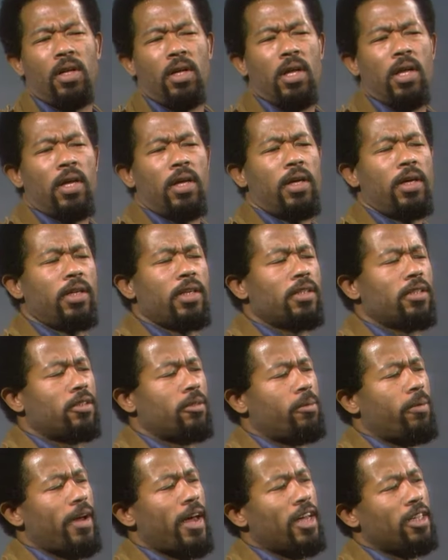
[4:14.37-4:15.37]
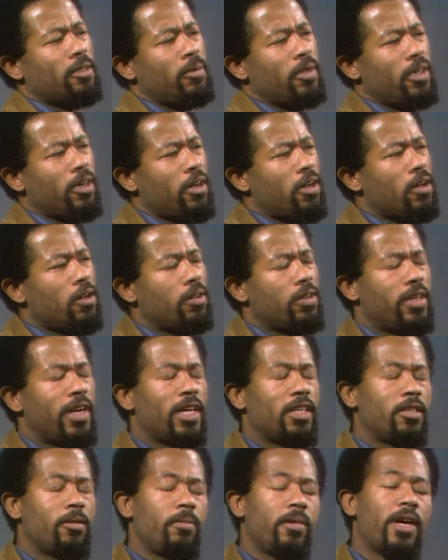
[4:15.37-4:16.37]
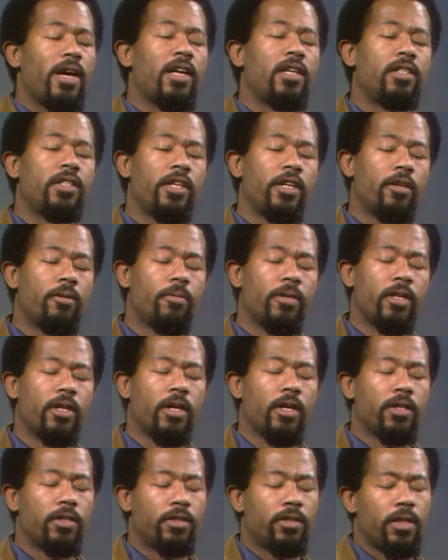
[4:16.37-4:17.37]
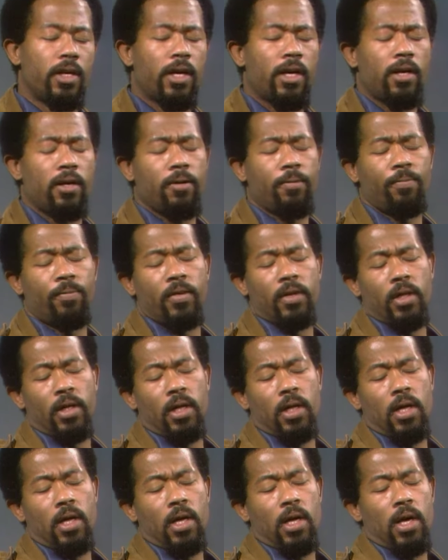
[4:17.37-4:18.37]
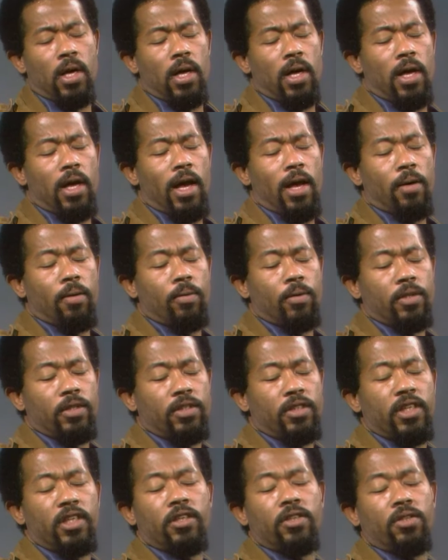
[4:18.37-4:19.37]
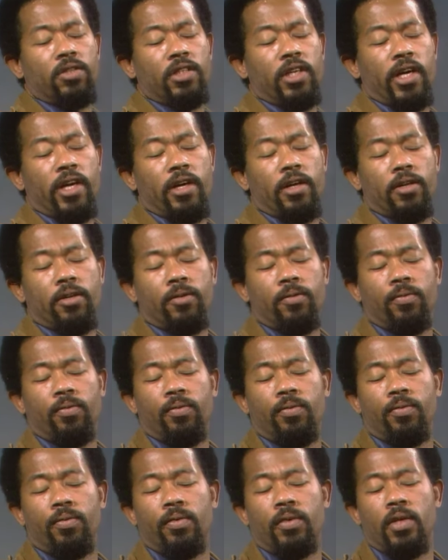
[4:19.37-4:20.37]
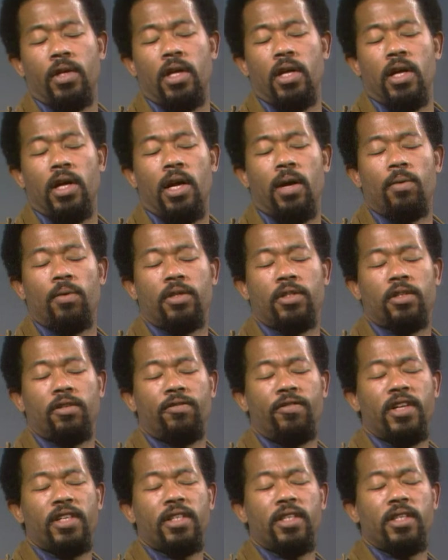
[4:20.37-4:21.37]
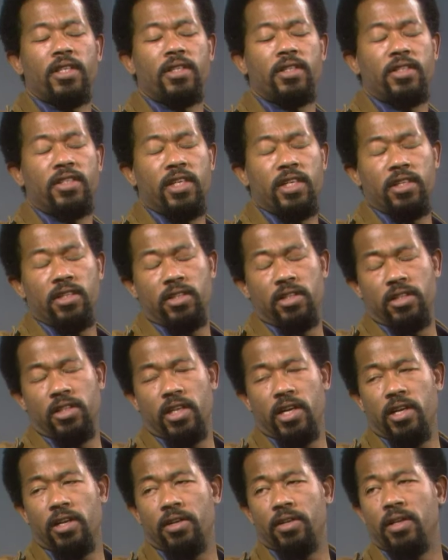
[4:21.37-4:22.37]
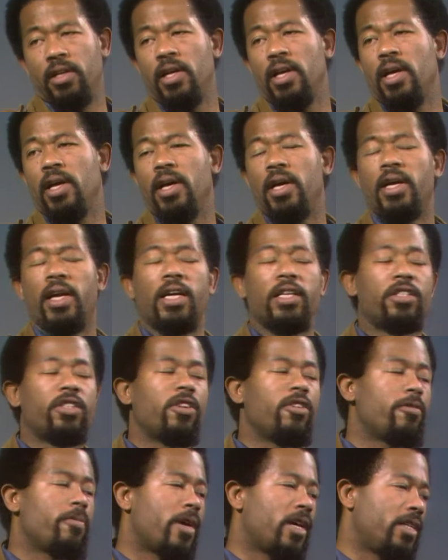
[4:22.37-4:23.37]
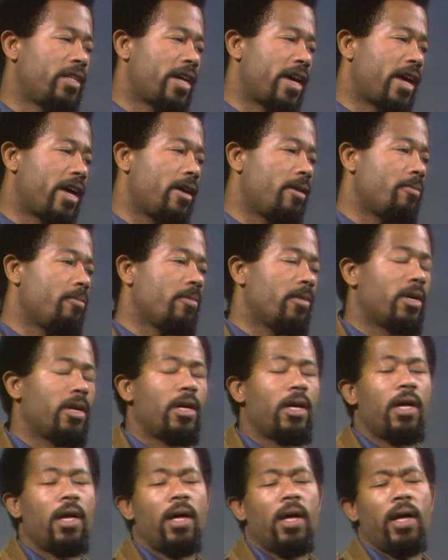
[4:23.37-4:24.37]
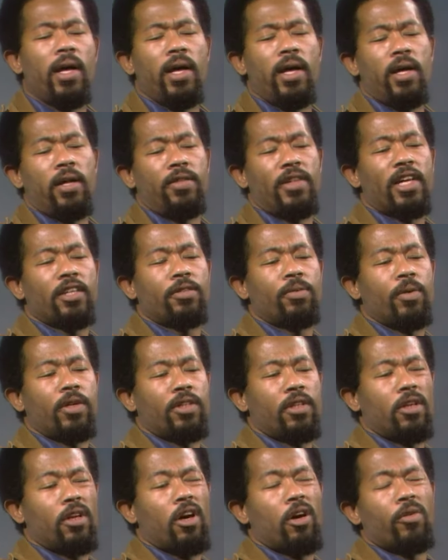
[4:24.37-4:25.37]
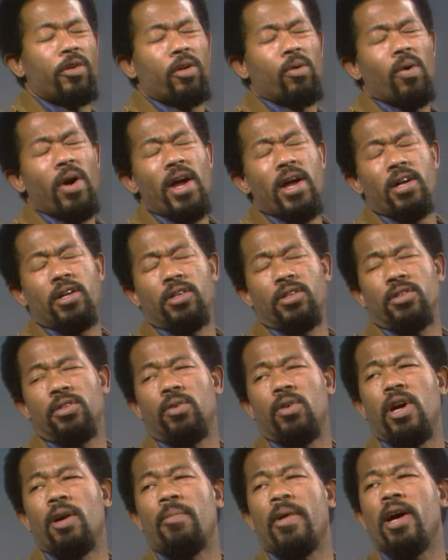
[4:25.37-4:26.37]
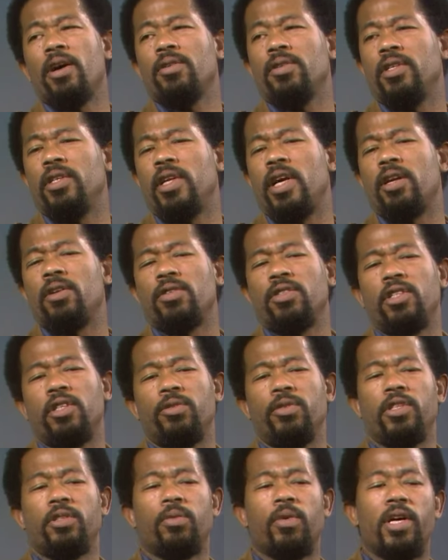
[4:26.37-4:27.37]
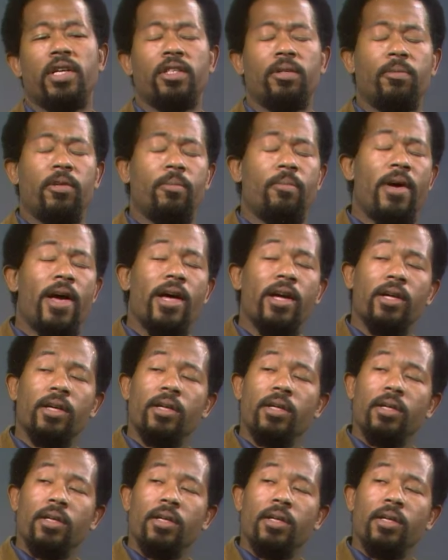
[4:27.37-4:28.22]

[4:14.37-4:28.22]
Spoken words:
Mm-hmm. It doesn't surprise me at all that I should be out of jail because I was sent to jail, I was convicted and sentenced to jail, and I served my time. And that's what the law requires. So I'm out, and I don't see any reason why I should be back.